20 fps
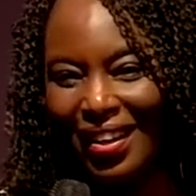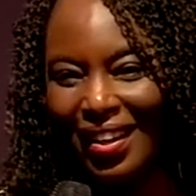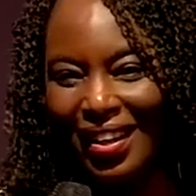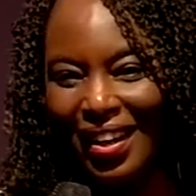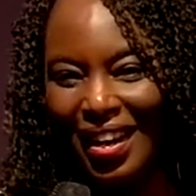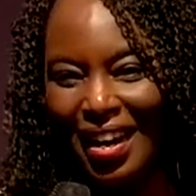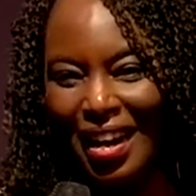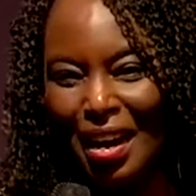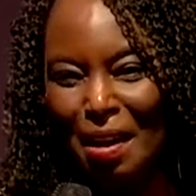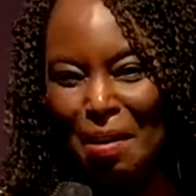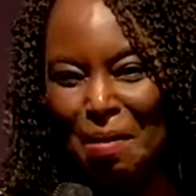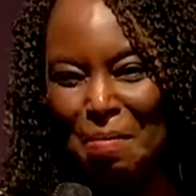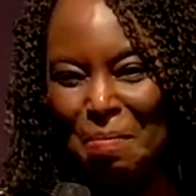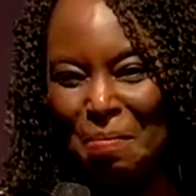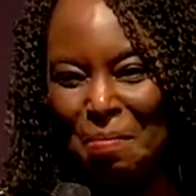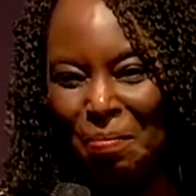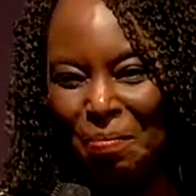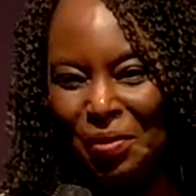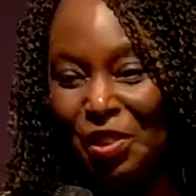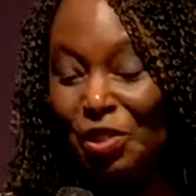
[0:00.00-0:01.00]
Um,
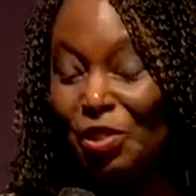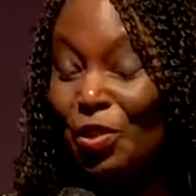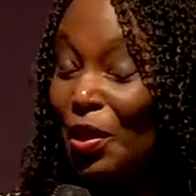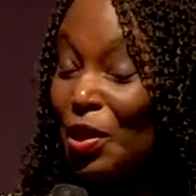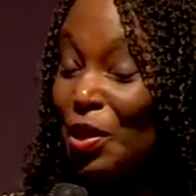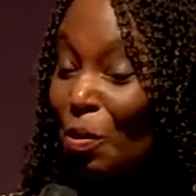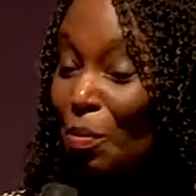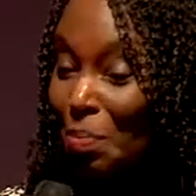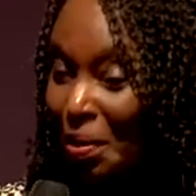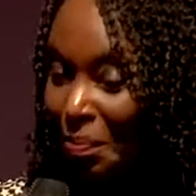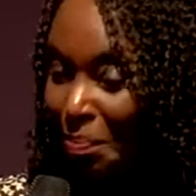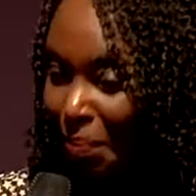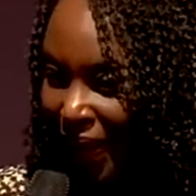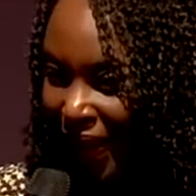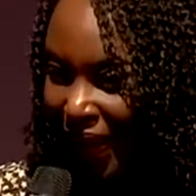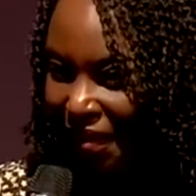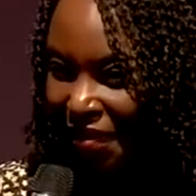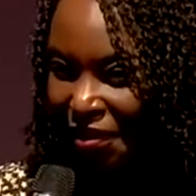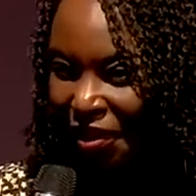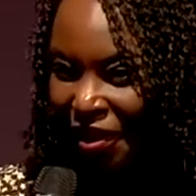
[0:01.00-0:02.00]
just so that you're
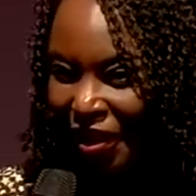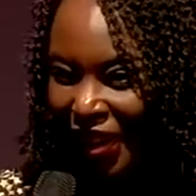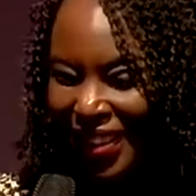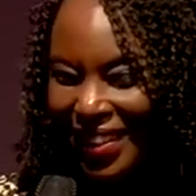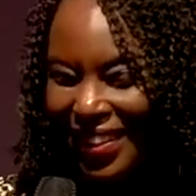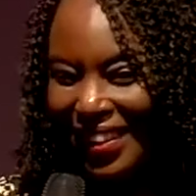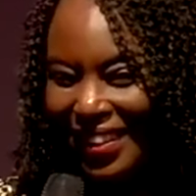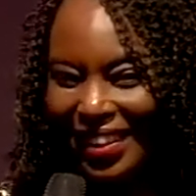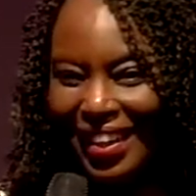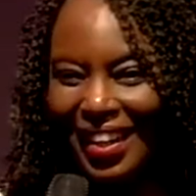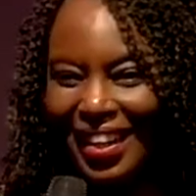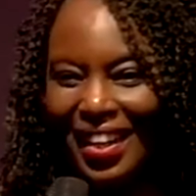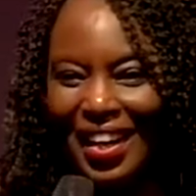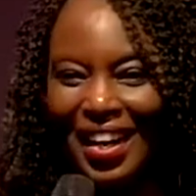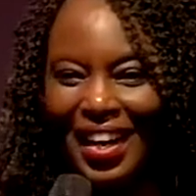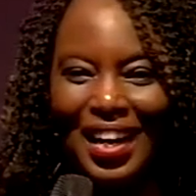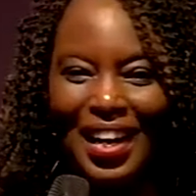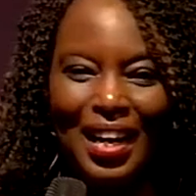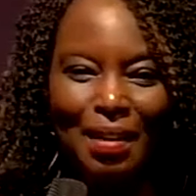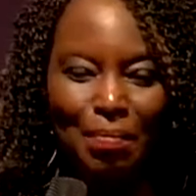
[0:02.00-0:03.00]
prepared for it.
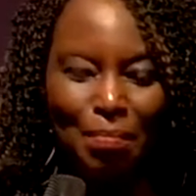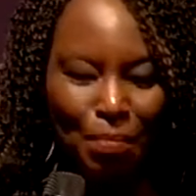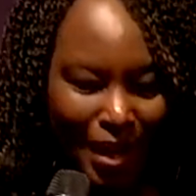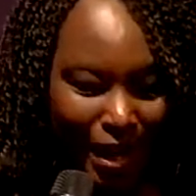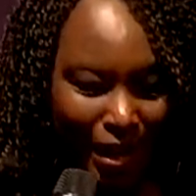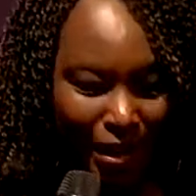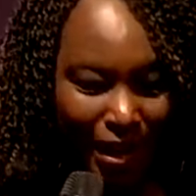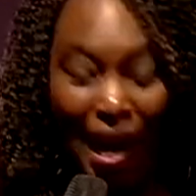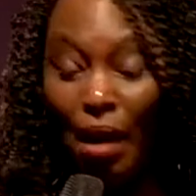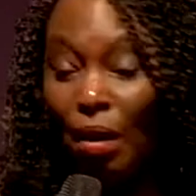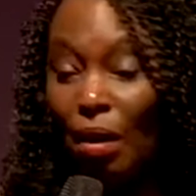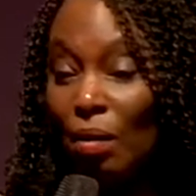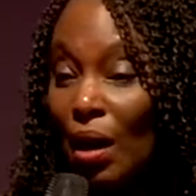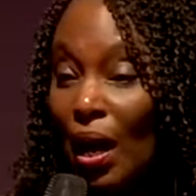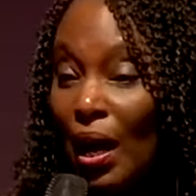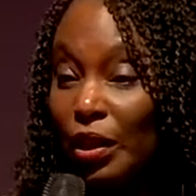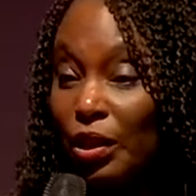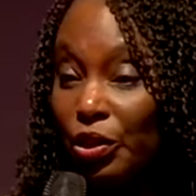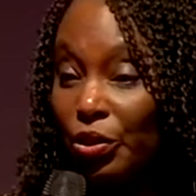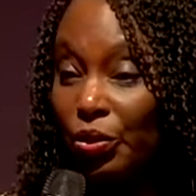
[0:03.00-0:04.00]
Um, and I, I,
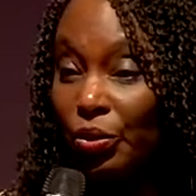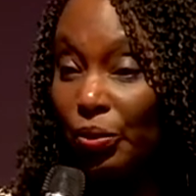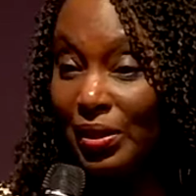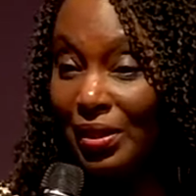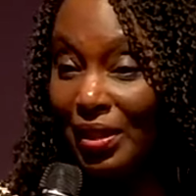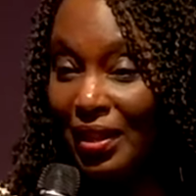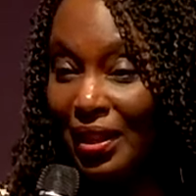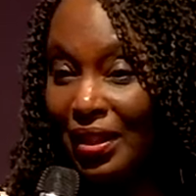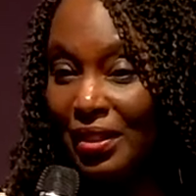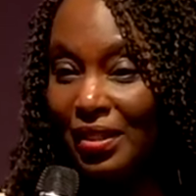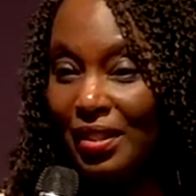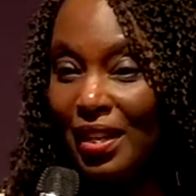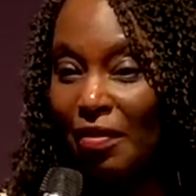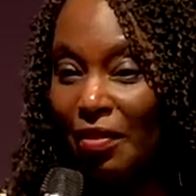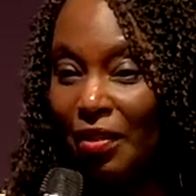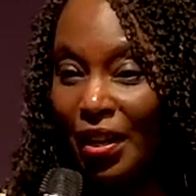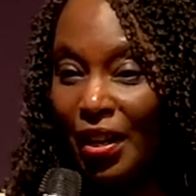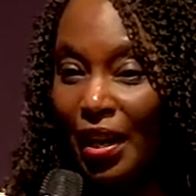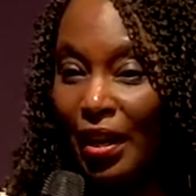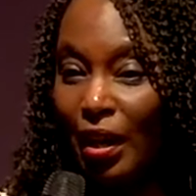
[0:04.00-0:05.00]
too, as an East
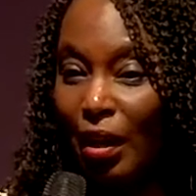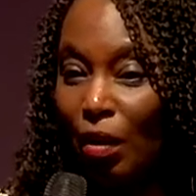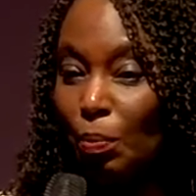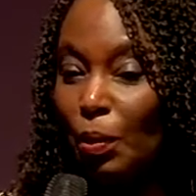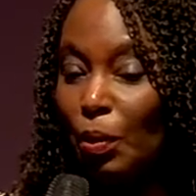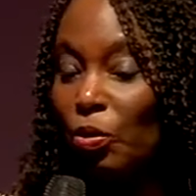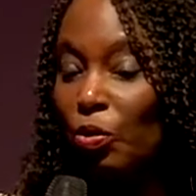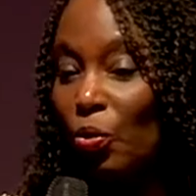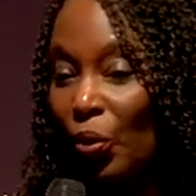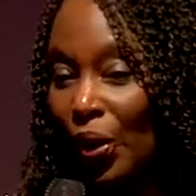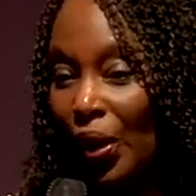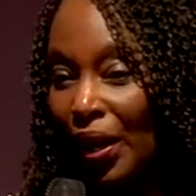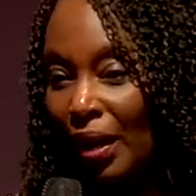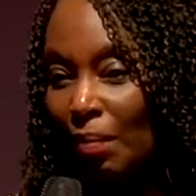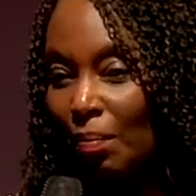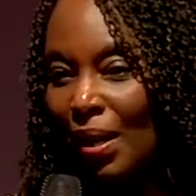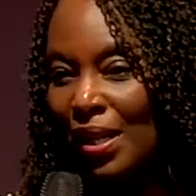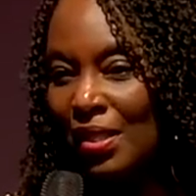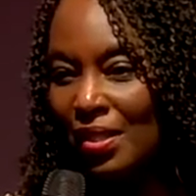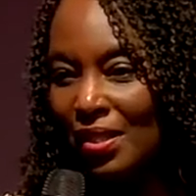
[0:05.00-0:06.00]
African, I'll be throwing in
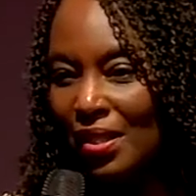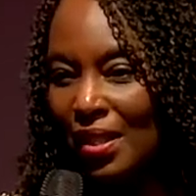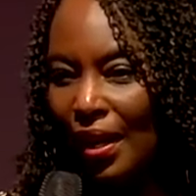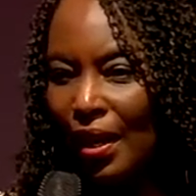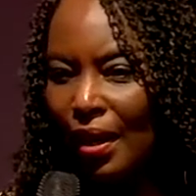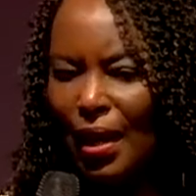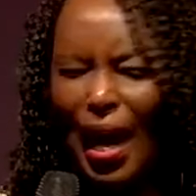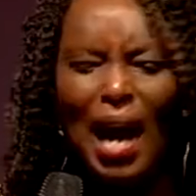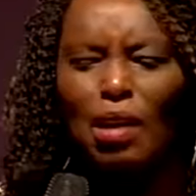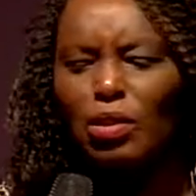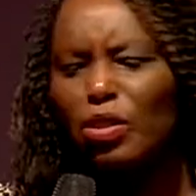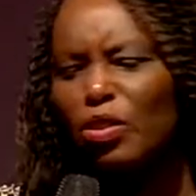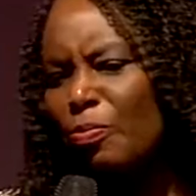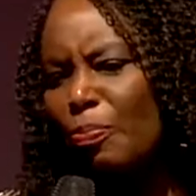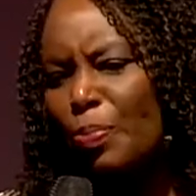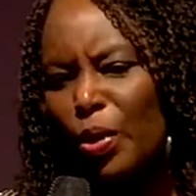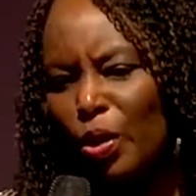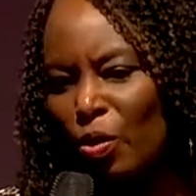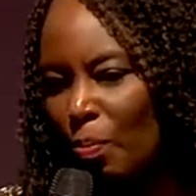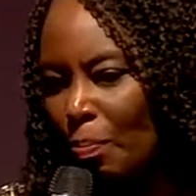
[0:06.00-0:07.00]
my stake out of
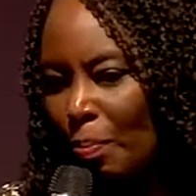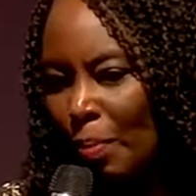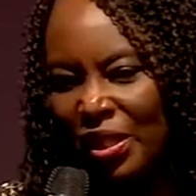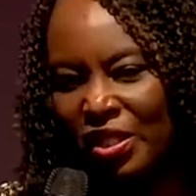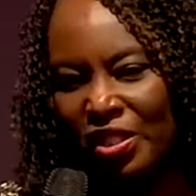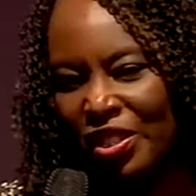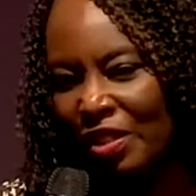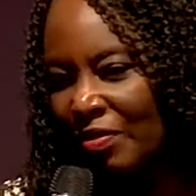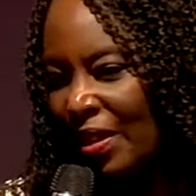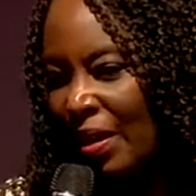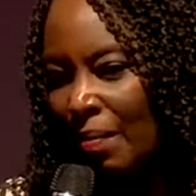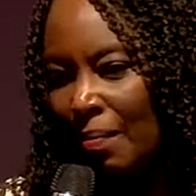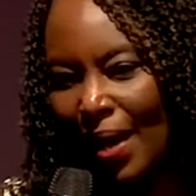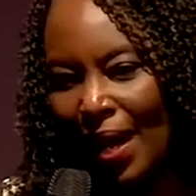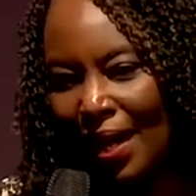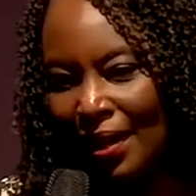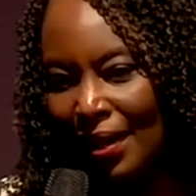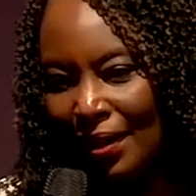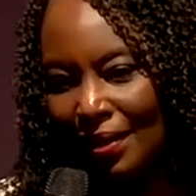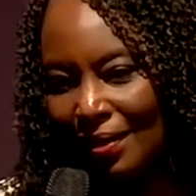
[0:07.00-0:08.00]
pure mischief and
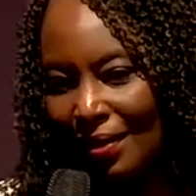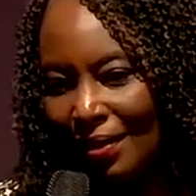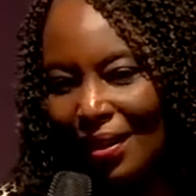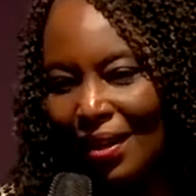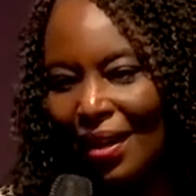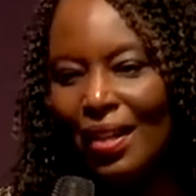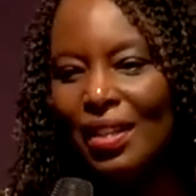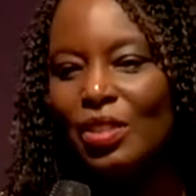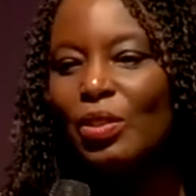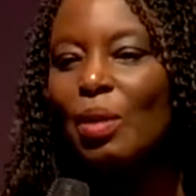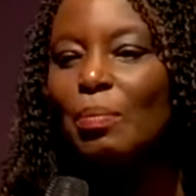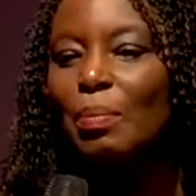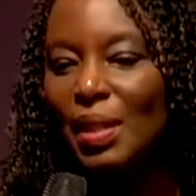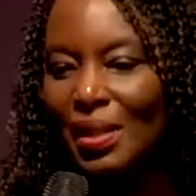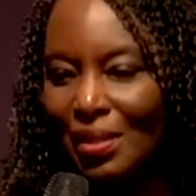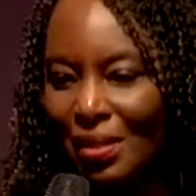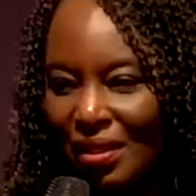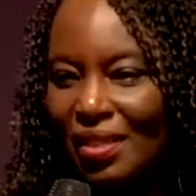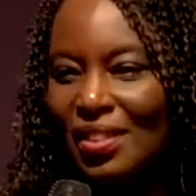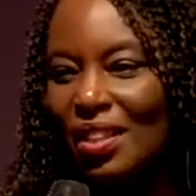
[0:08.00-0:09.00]
malice. So I'm
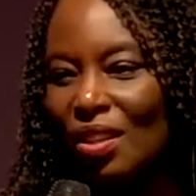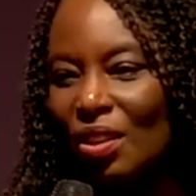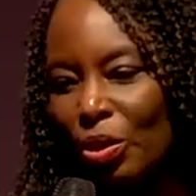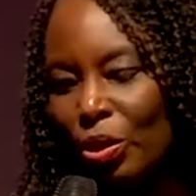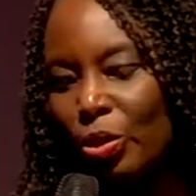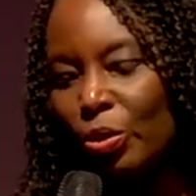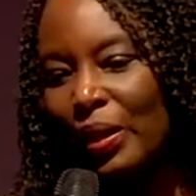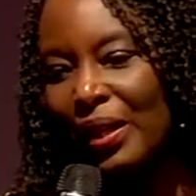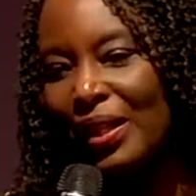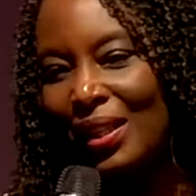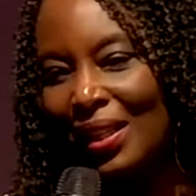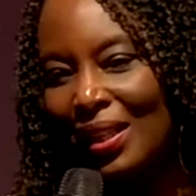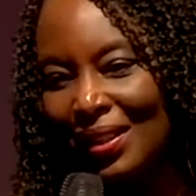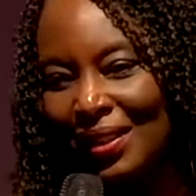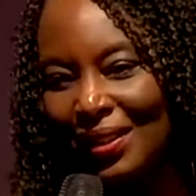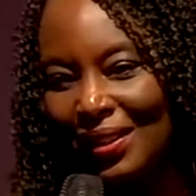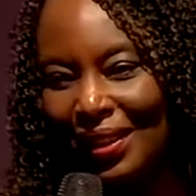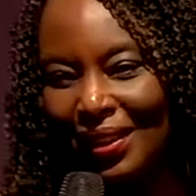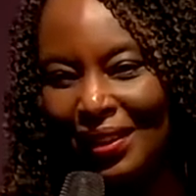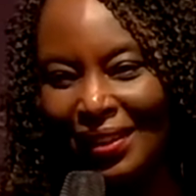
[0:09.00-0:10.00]
insisting on Swahili
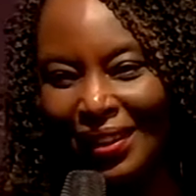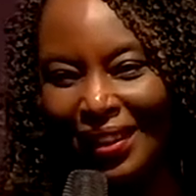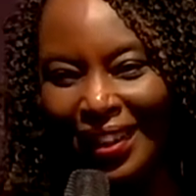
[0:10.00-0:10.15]
Seas.